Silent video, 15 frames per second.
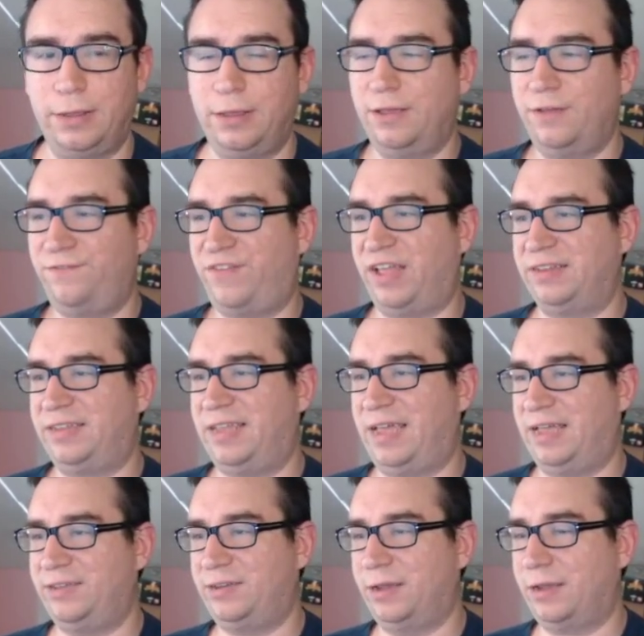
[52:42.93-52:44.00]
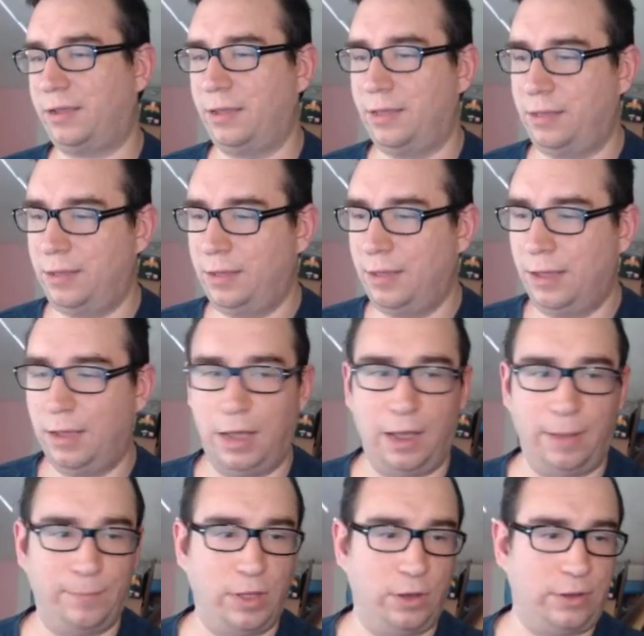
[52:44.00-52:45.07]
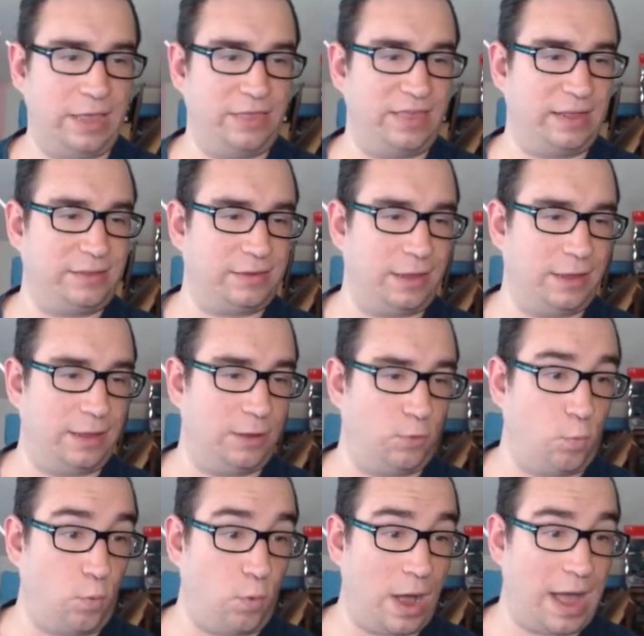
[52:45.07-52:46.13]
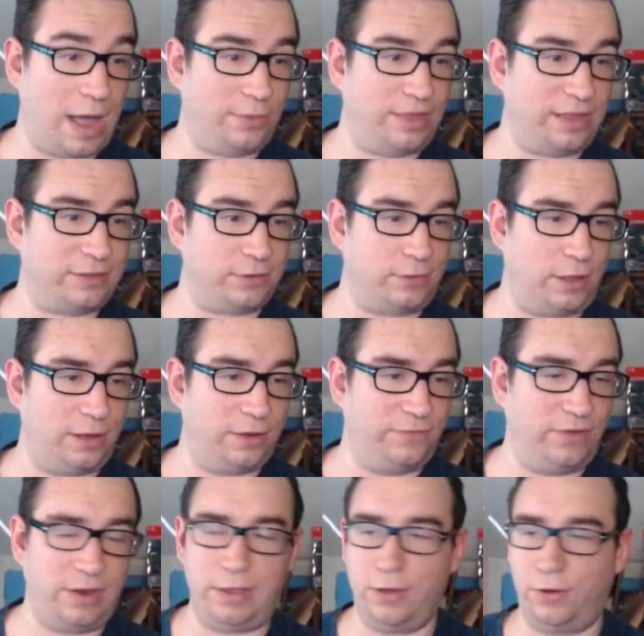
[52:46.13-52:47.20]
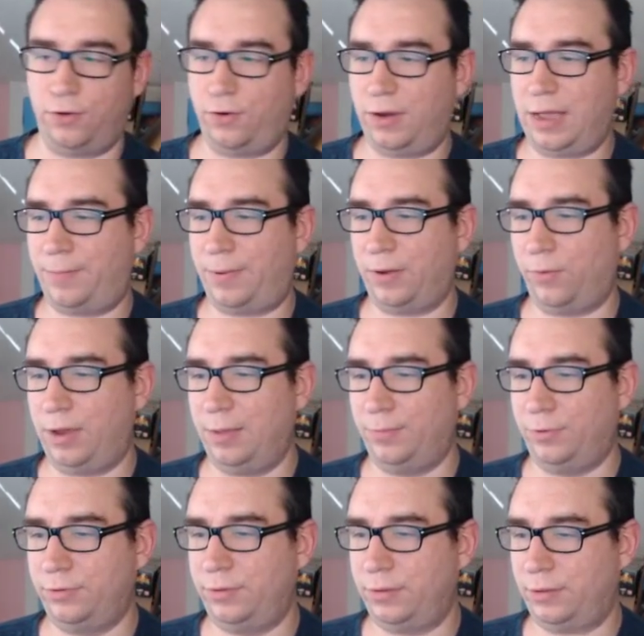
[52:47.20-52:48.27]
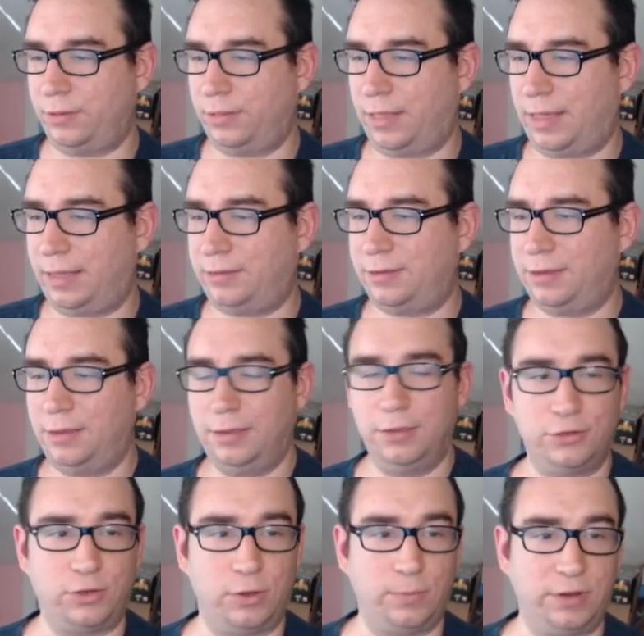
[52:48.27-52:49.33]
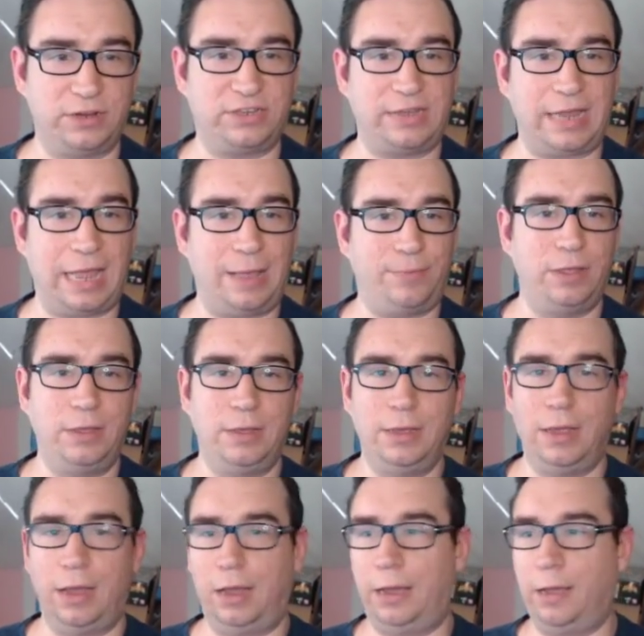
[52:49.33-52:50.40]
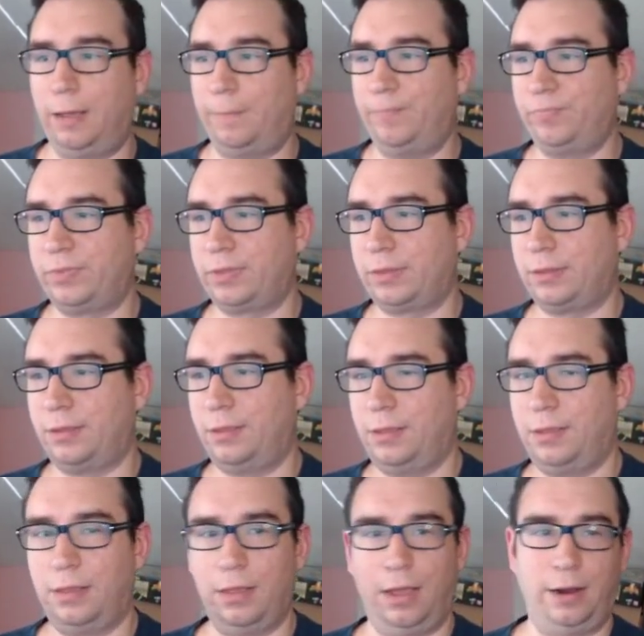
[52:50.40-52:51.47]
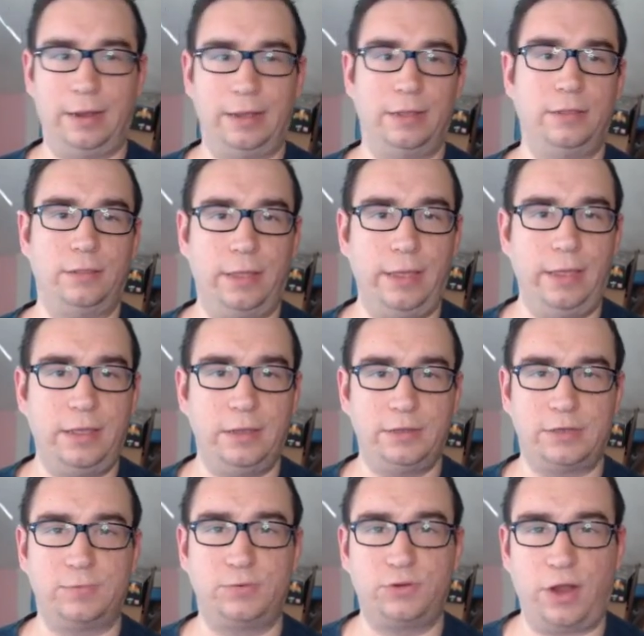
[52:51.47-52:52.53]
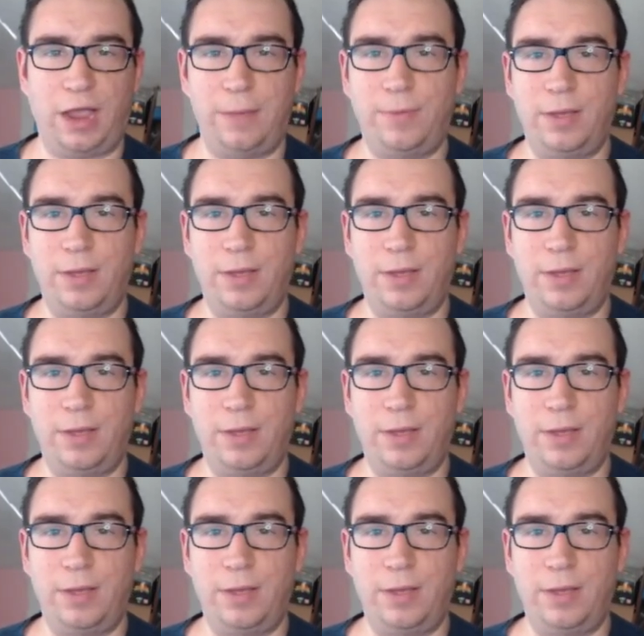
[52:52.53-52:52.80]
Fantastic. Okay, wow, that's a long video. Crap, I rambled a lot. So I'm going to stop. Alright, like, subscribe,